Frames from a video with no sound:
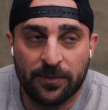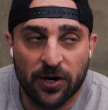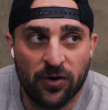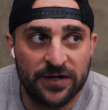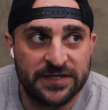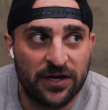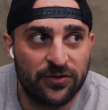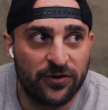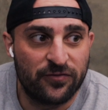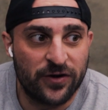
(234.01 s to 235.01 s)
on my quads like
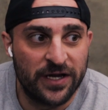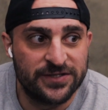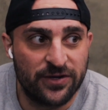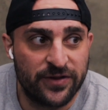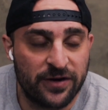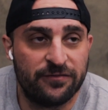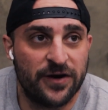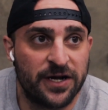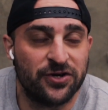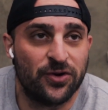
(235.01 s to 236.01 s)
3 or 4 days ago and they're
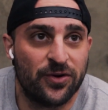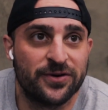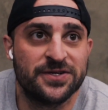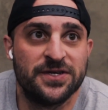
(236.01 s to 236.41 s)
fucking torched.